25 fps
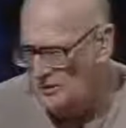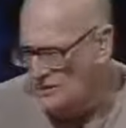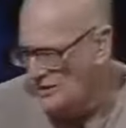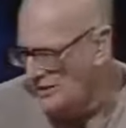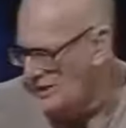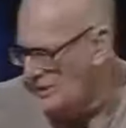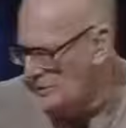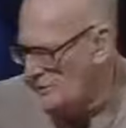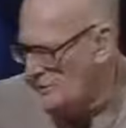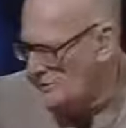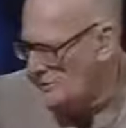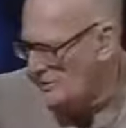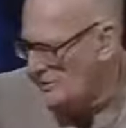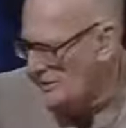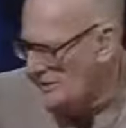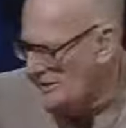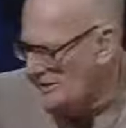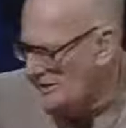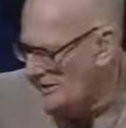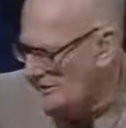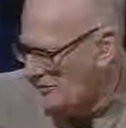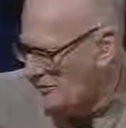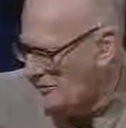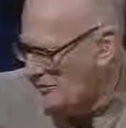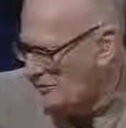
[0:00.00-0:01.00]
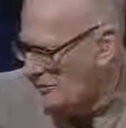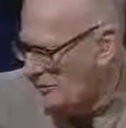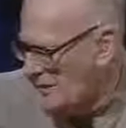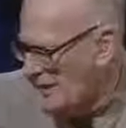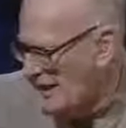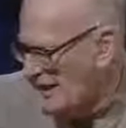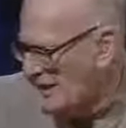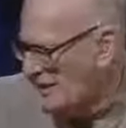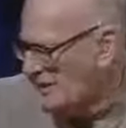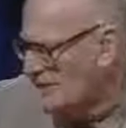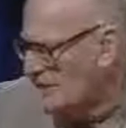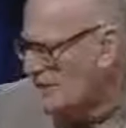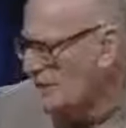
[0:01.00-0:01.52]
the day before I left Sri
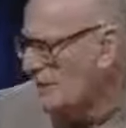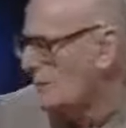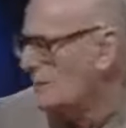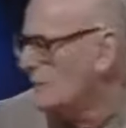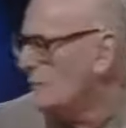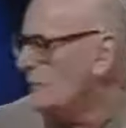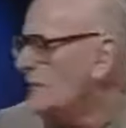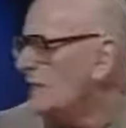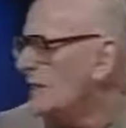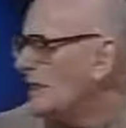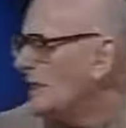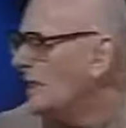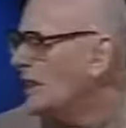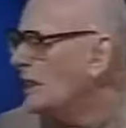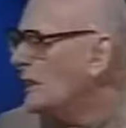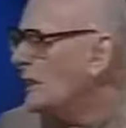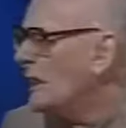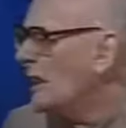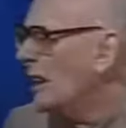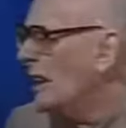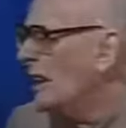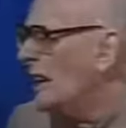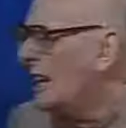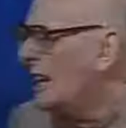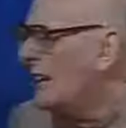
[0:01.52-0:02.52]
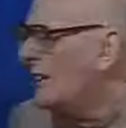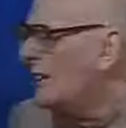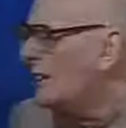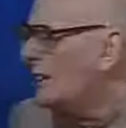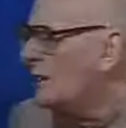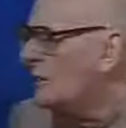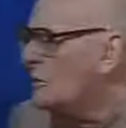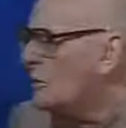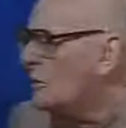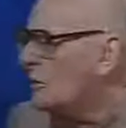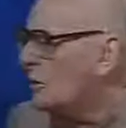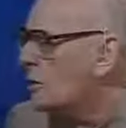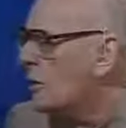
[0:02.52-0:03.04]
Lanka. I had the
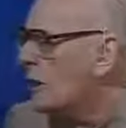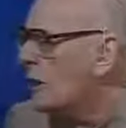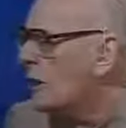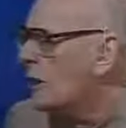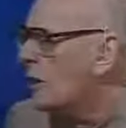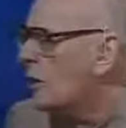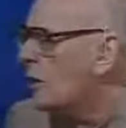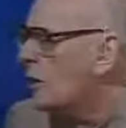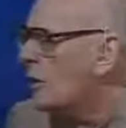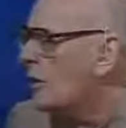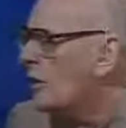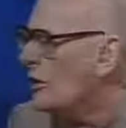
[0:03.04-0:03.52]
computer running all